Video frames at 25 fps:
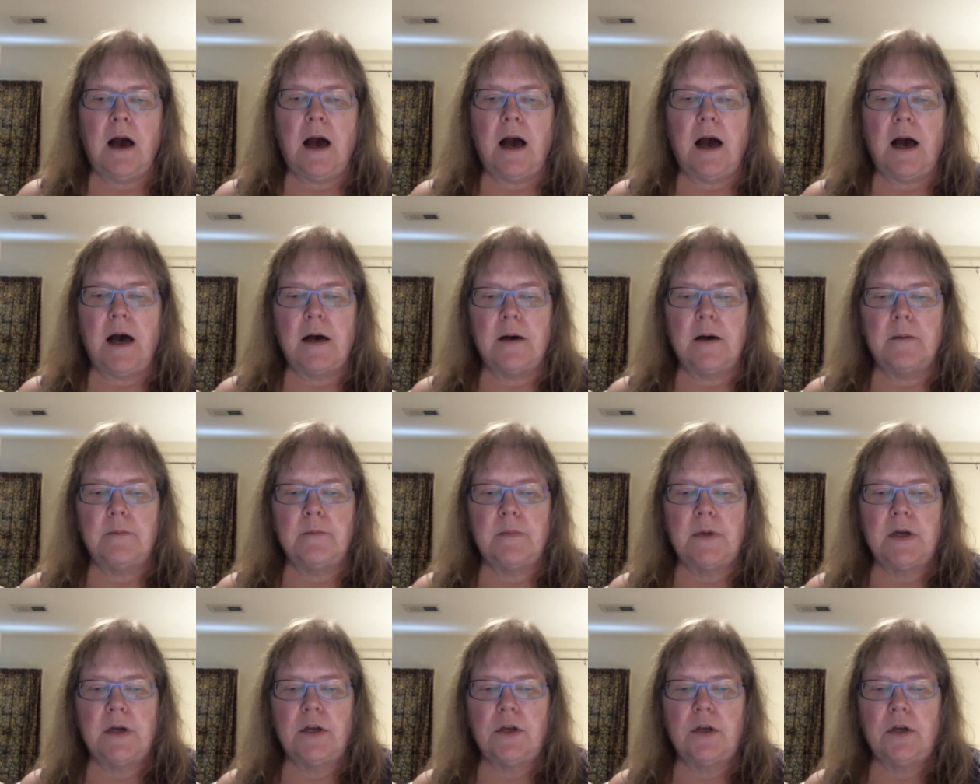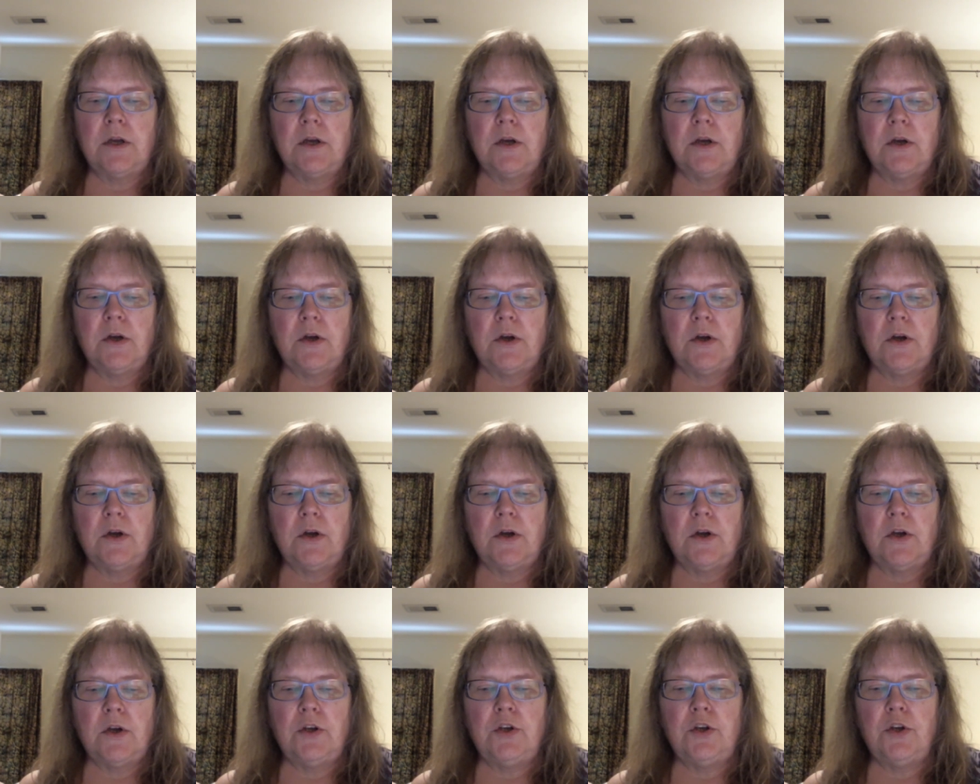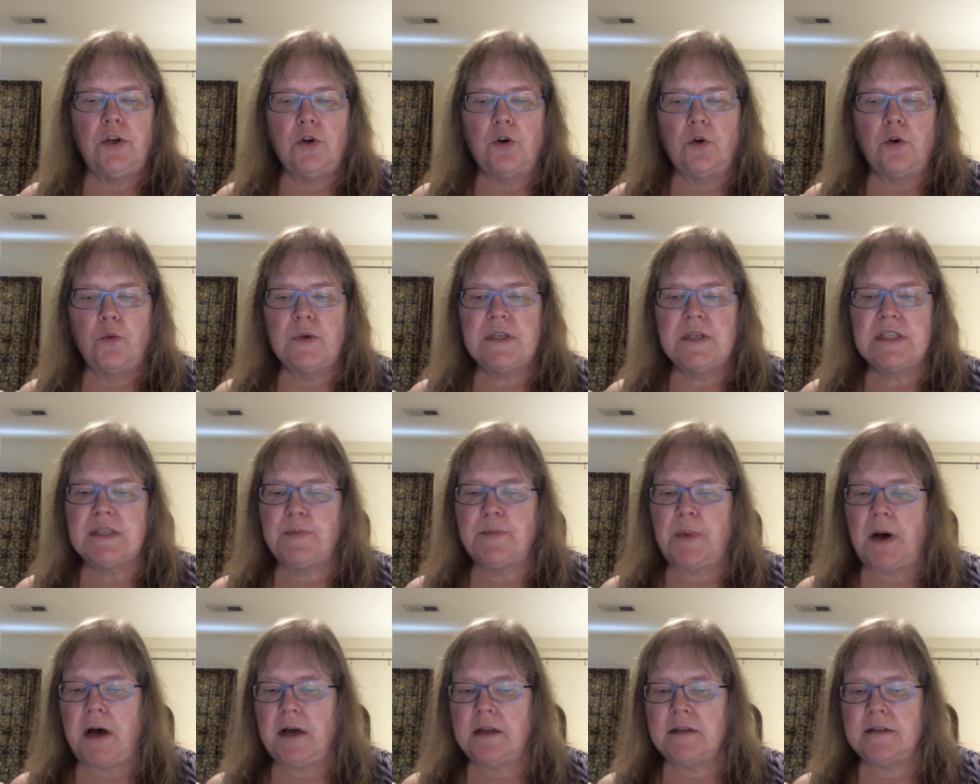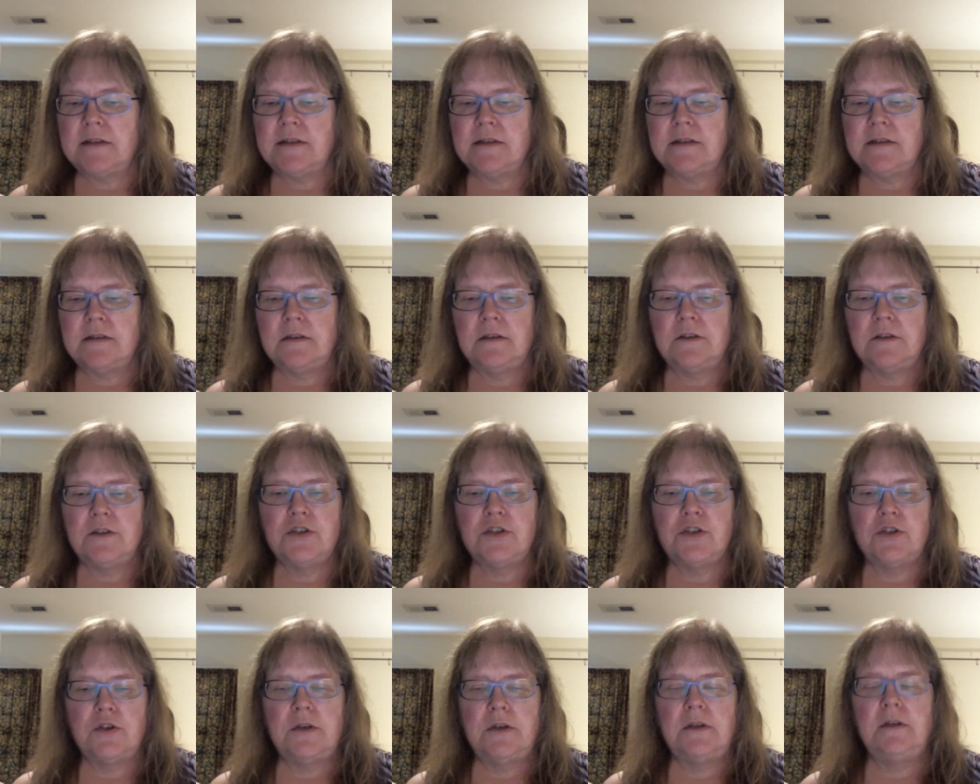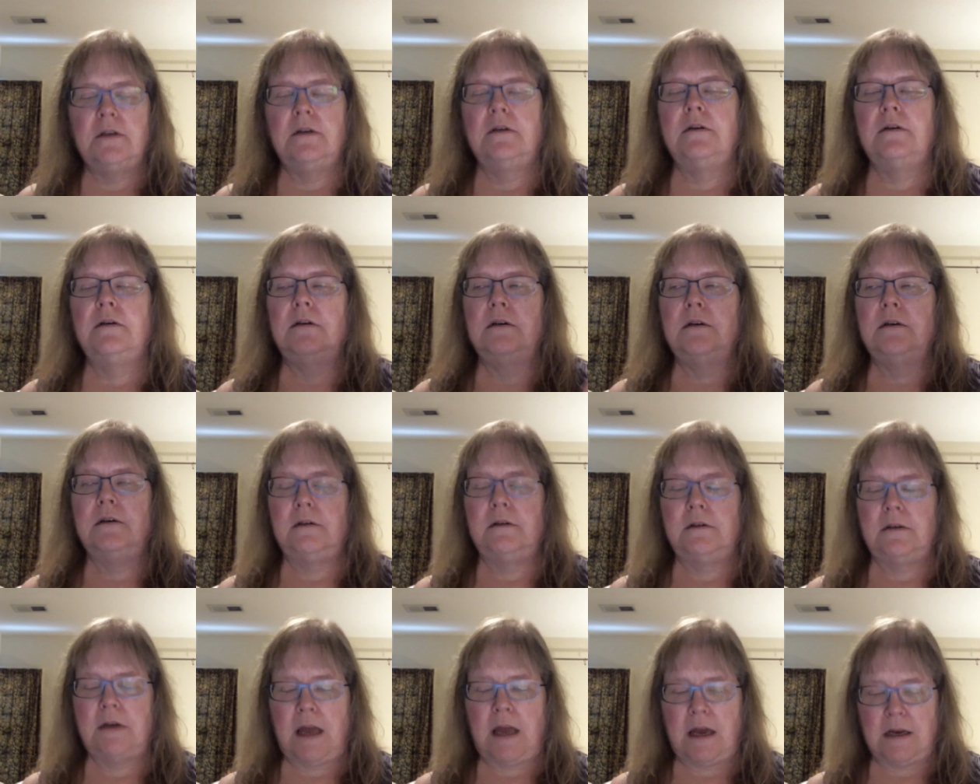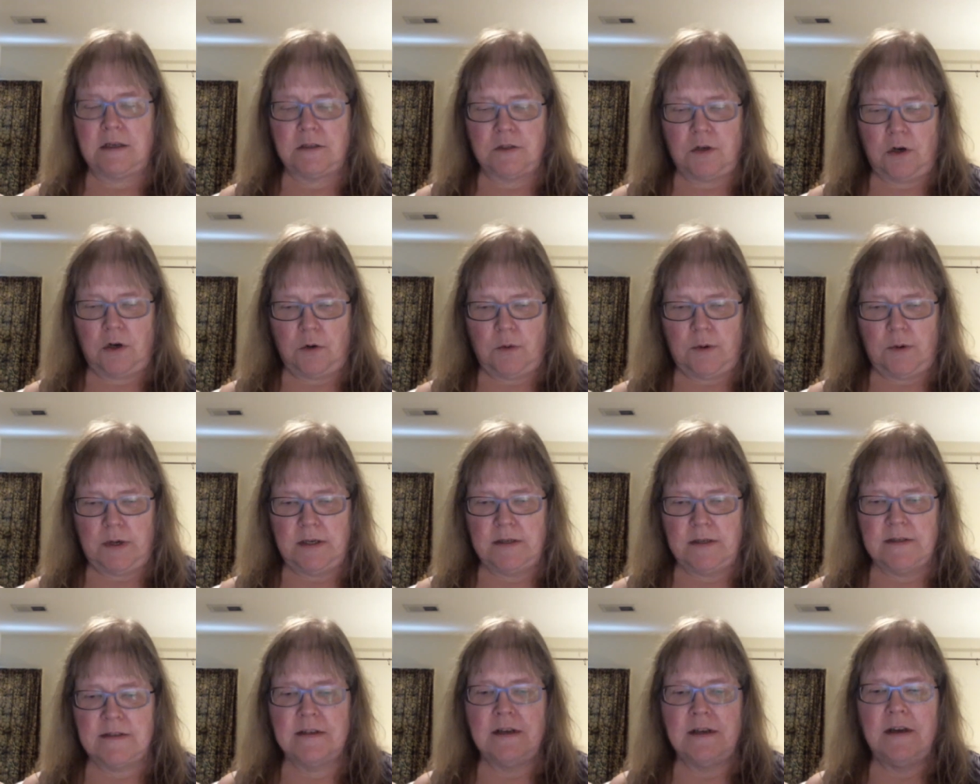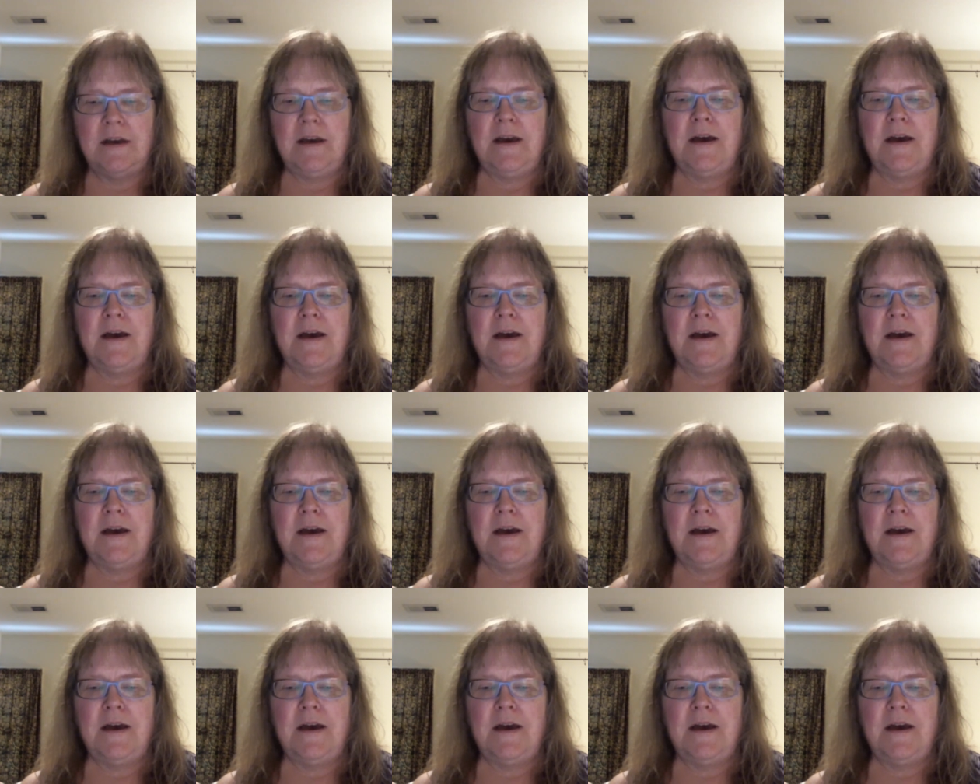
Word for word: Um, your response should as always.